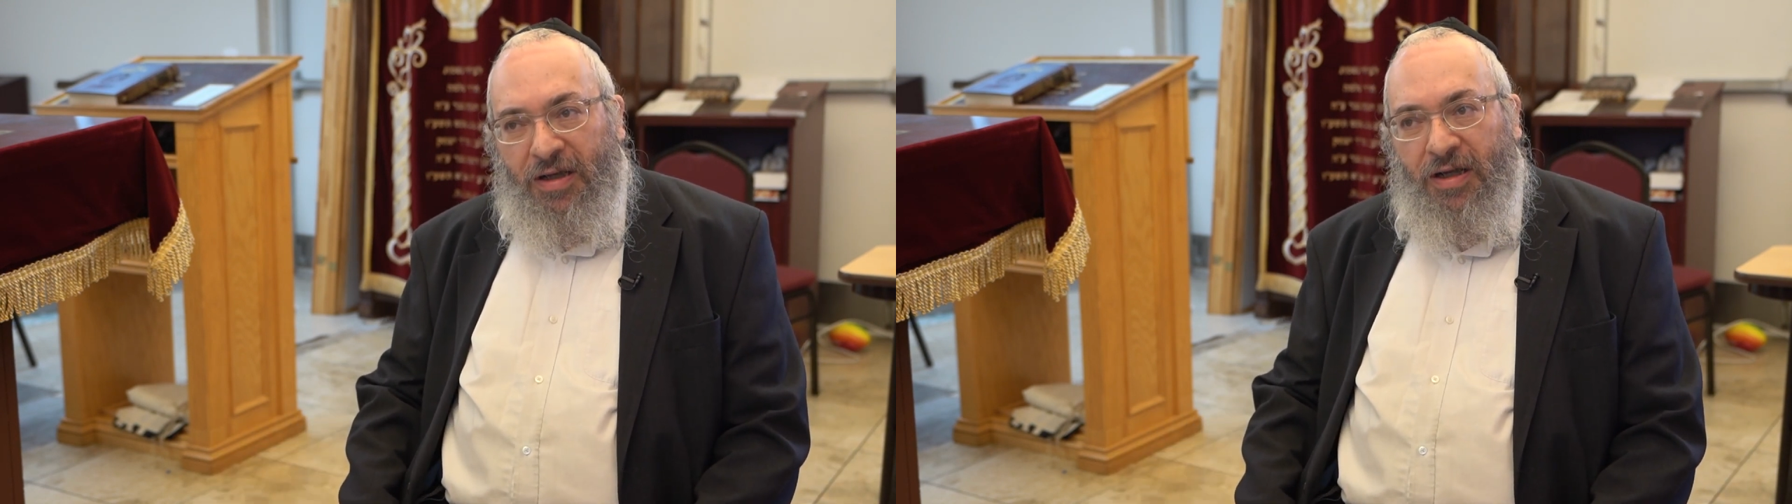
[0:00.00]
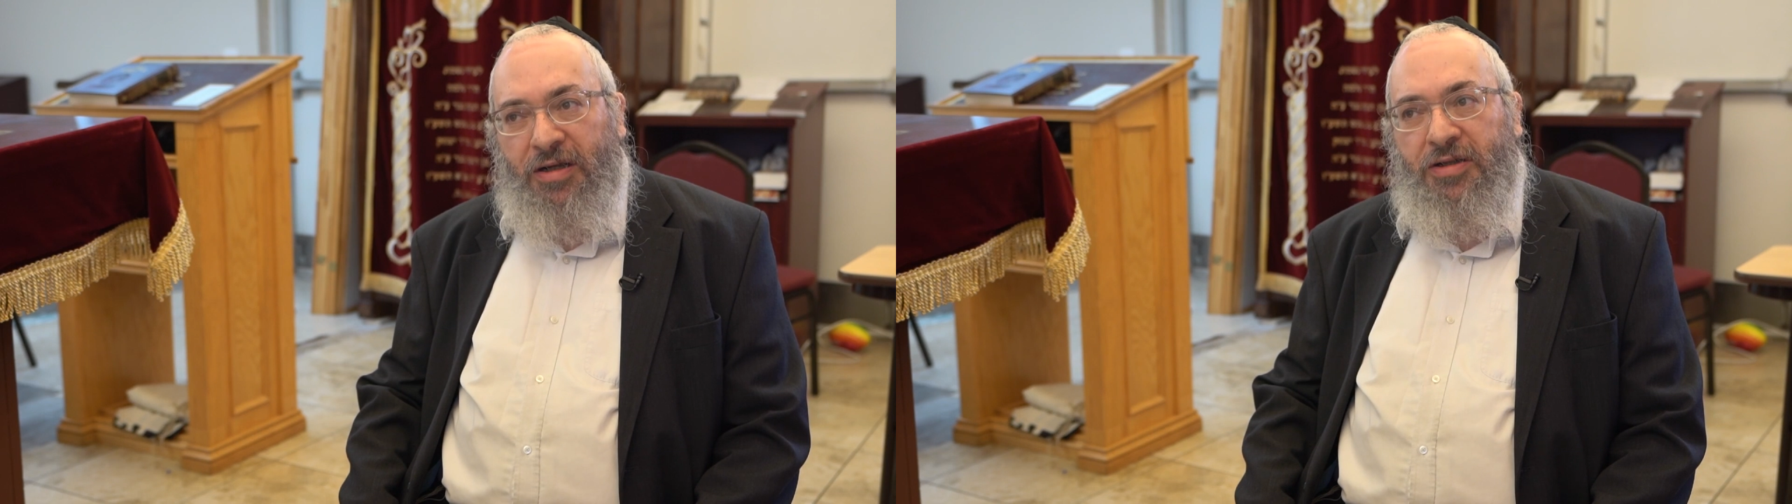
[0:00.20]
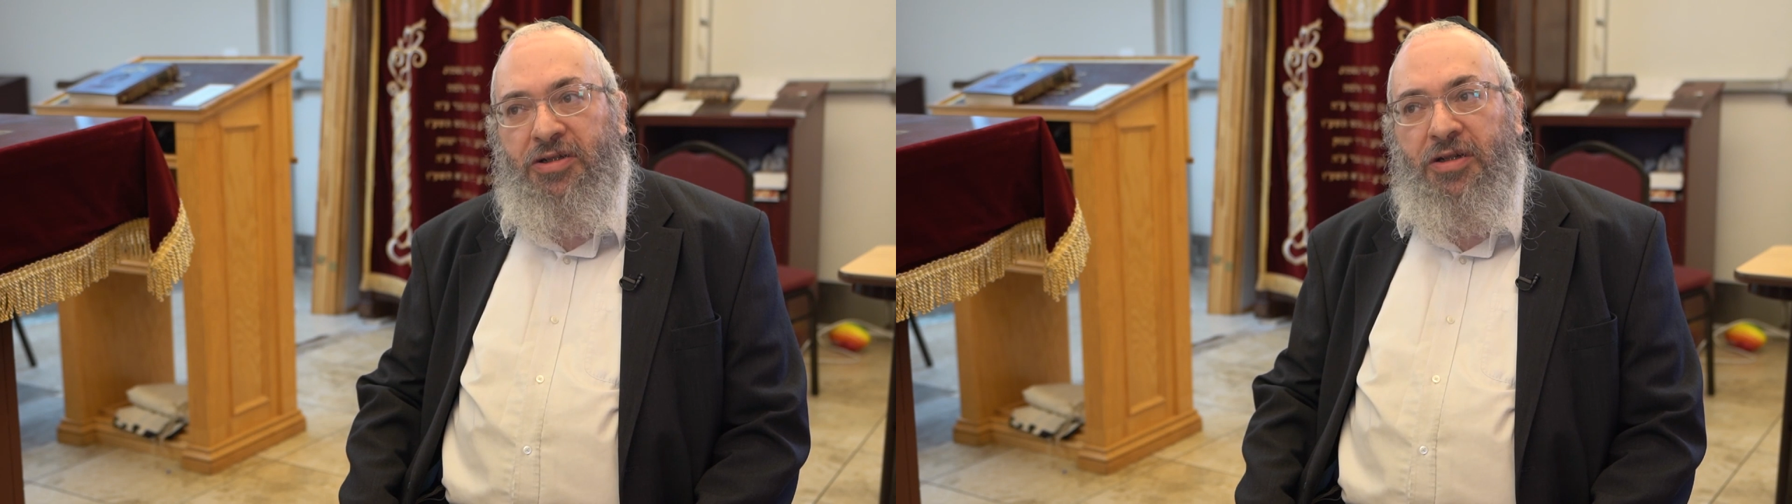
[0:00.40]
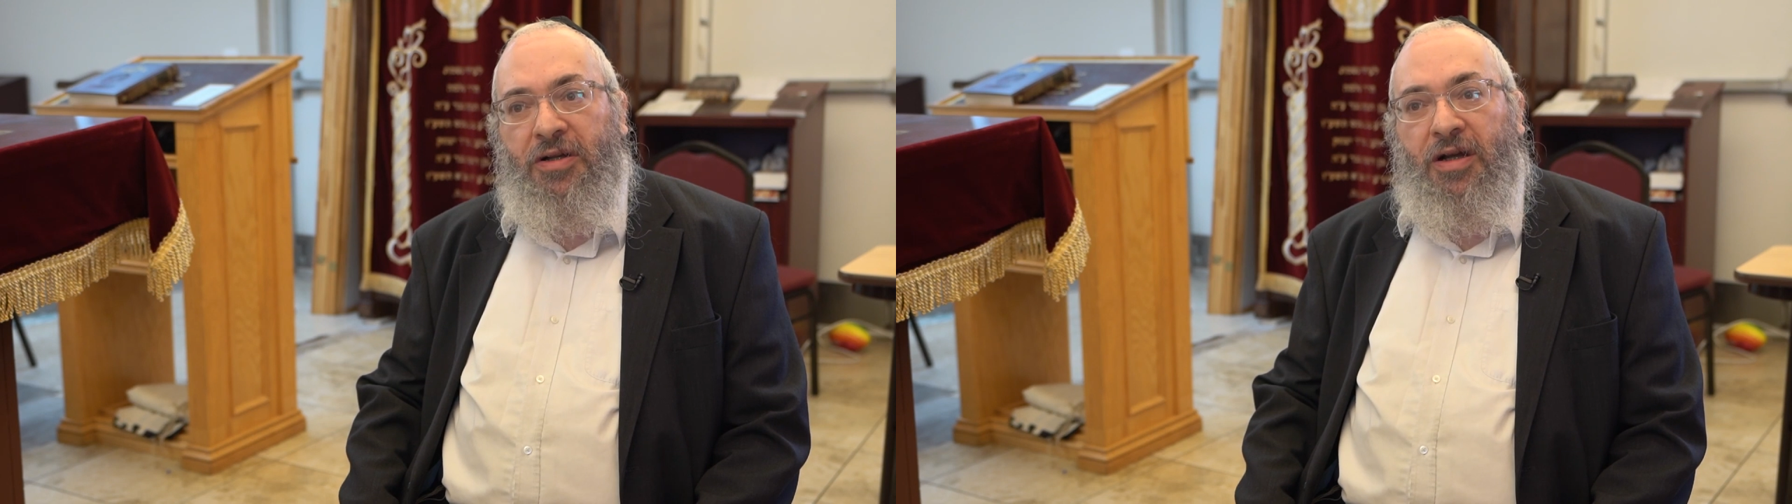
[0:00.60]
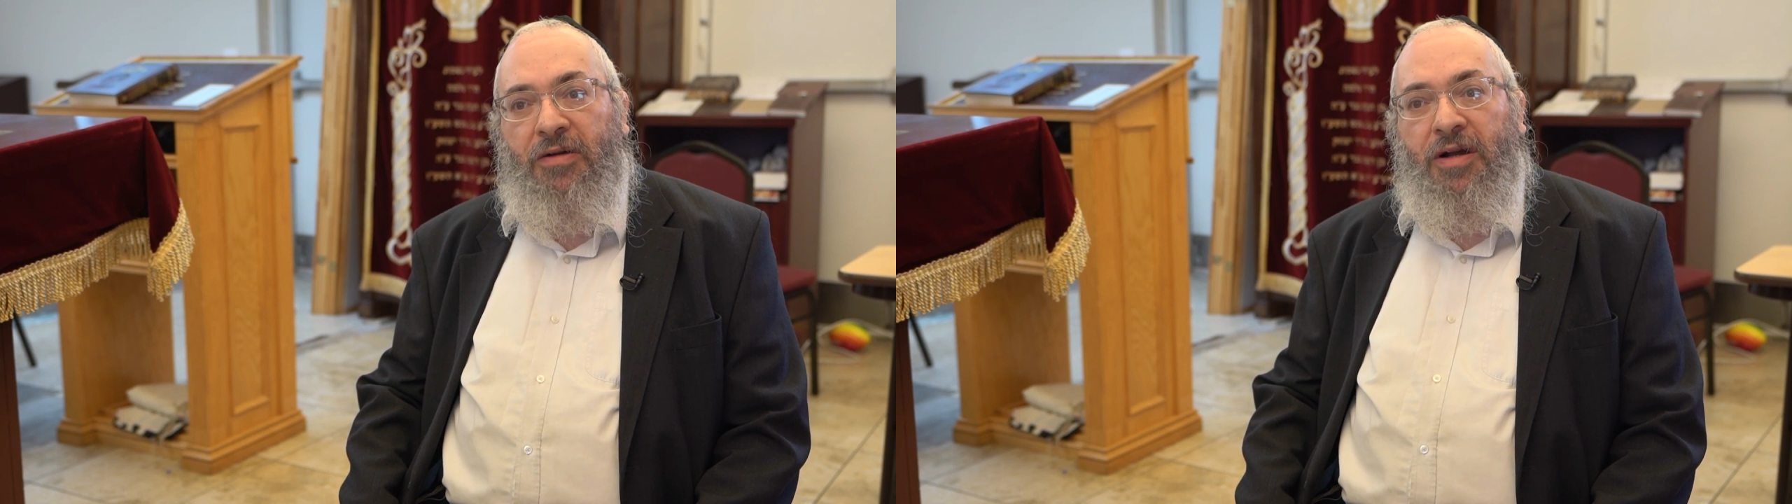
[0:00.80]
And
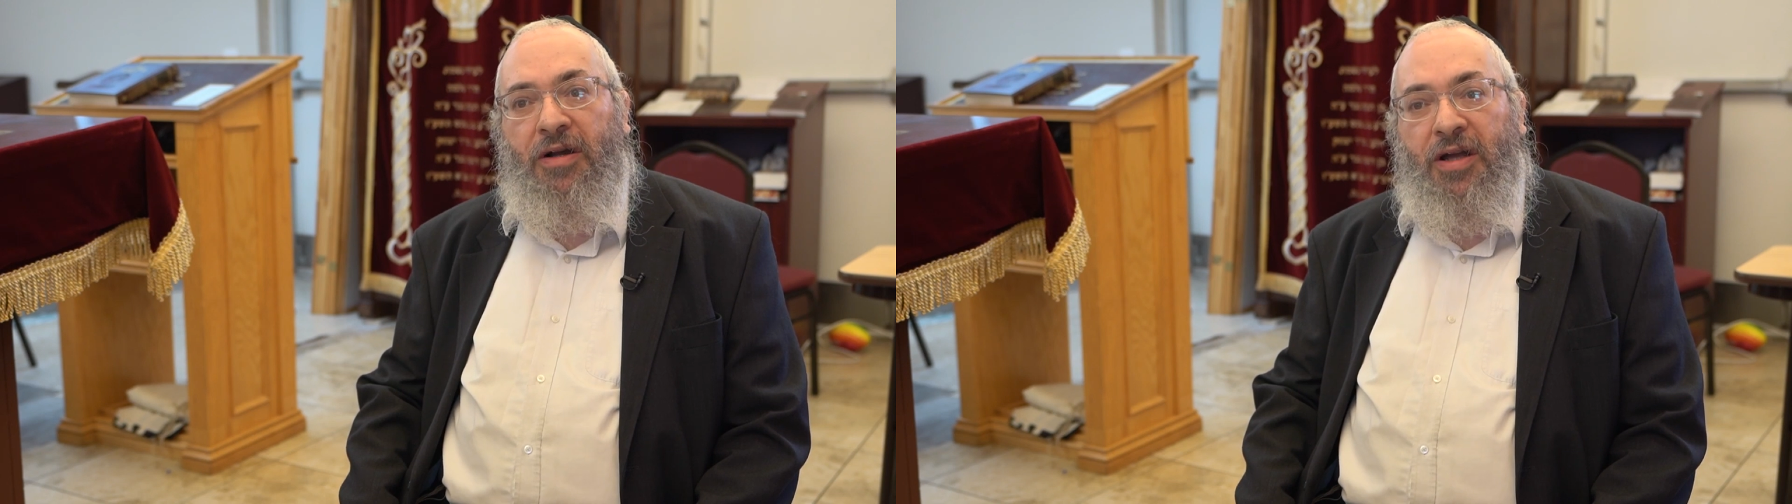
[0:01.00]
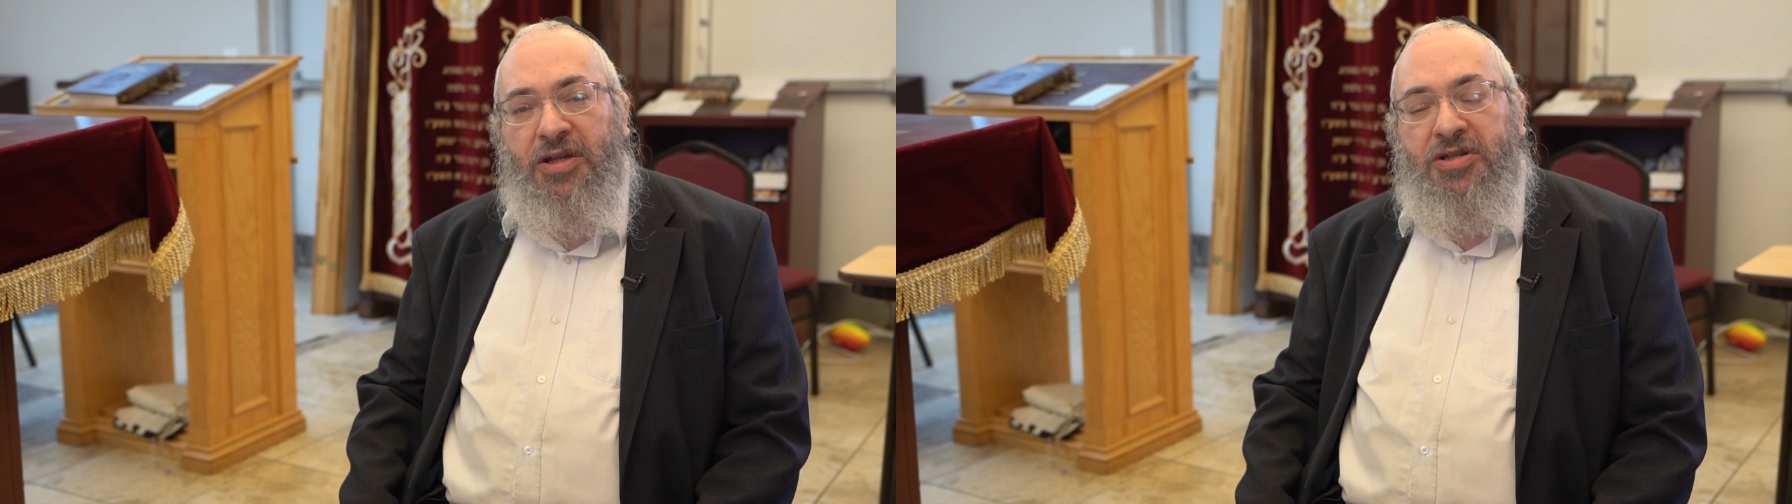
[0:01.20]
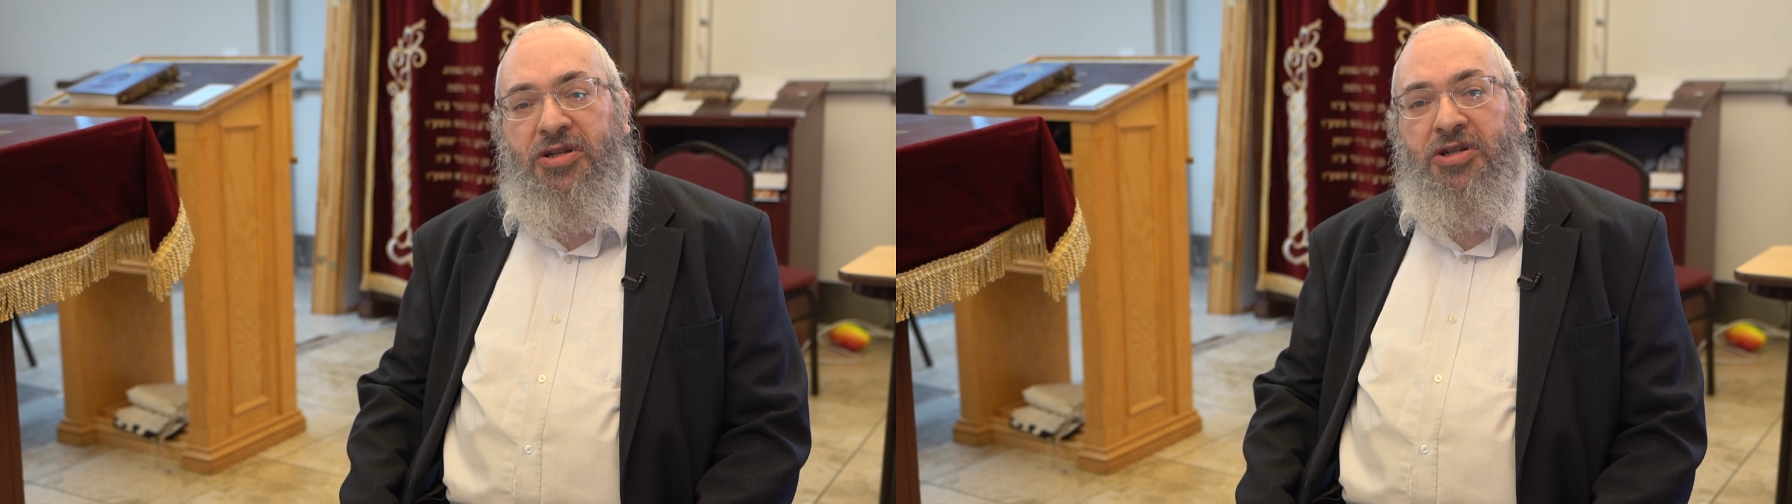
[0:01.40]
his